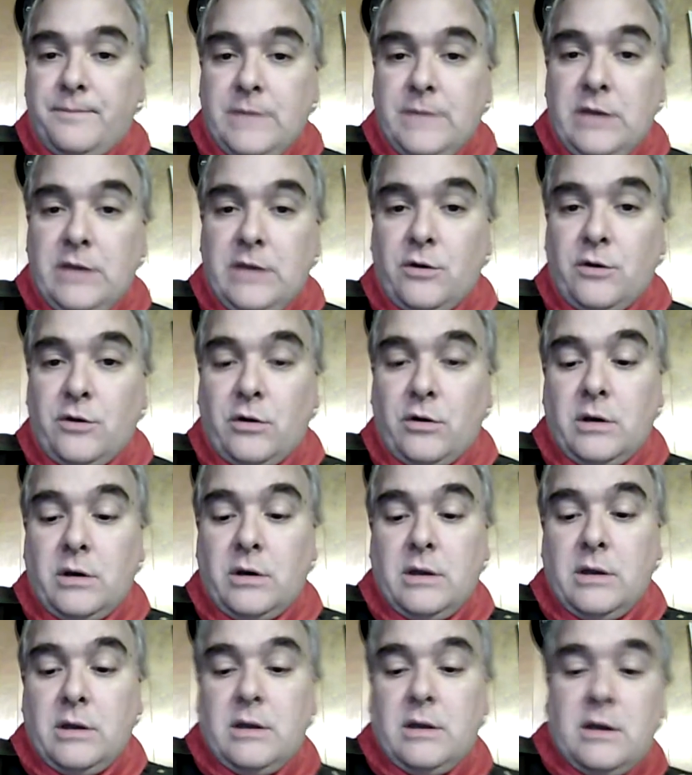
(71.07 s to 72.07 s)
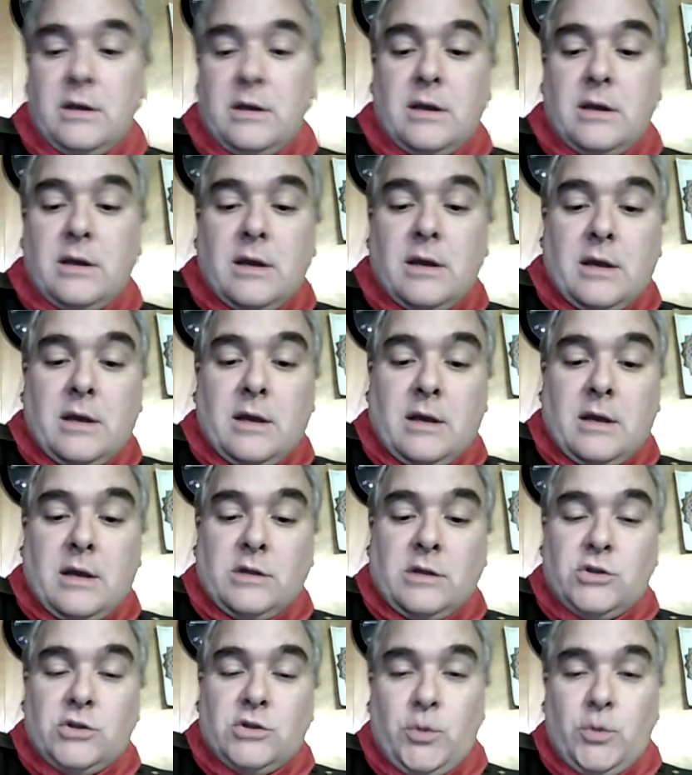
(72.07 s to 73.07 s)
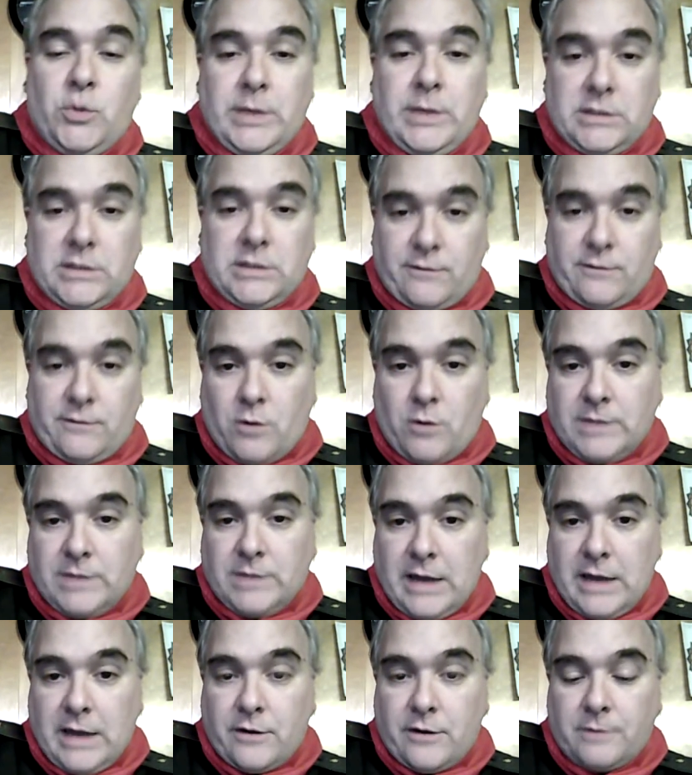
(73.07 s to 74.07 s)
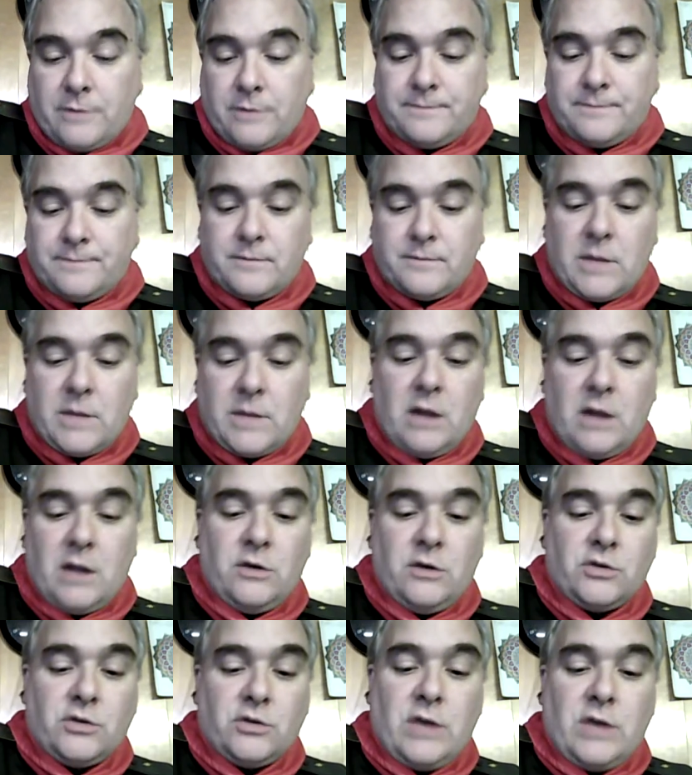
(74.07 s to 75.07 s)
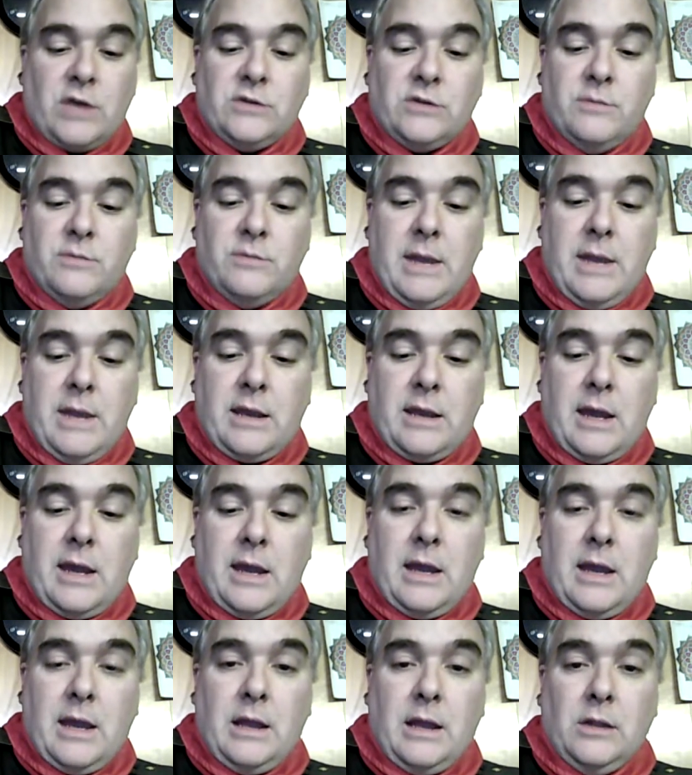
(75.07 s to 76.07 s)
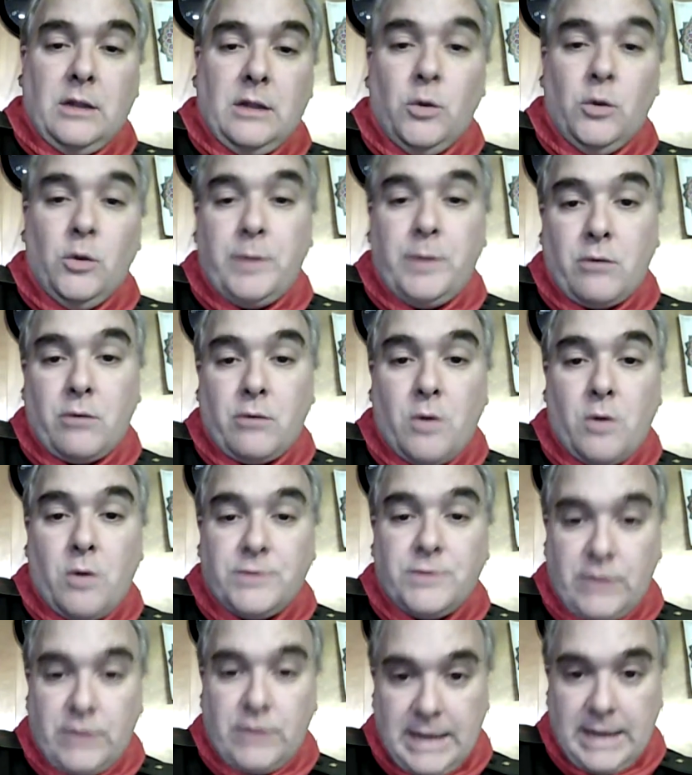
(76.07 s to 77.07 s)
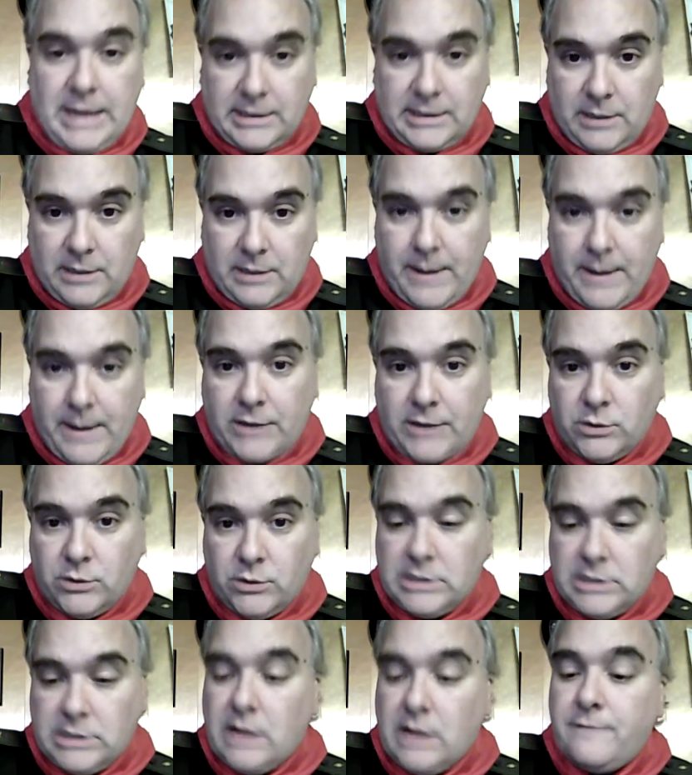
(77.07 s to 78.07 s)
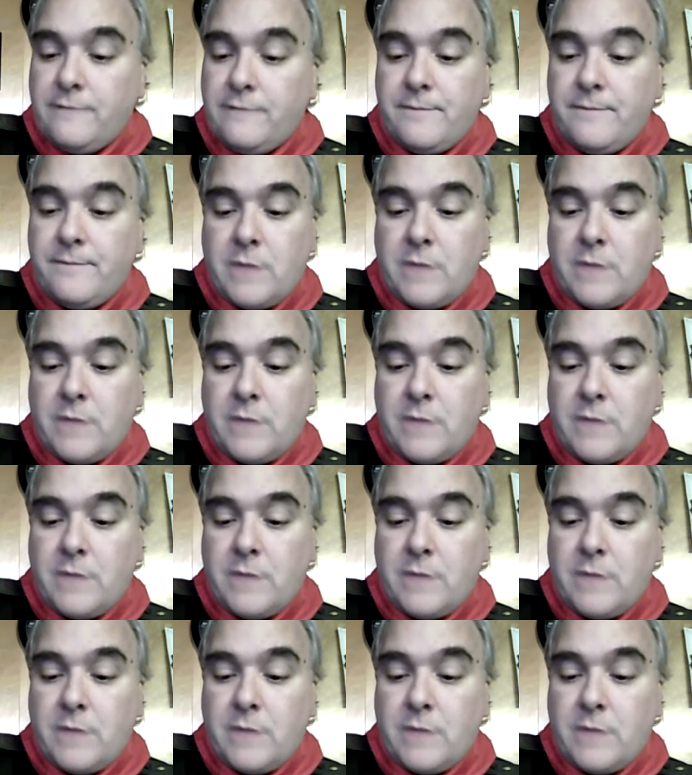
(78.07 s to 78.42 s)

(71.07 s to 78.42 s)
either 2 pieces of rope together. You're trying to make a loop in a rope, so you're connecting it back to itself,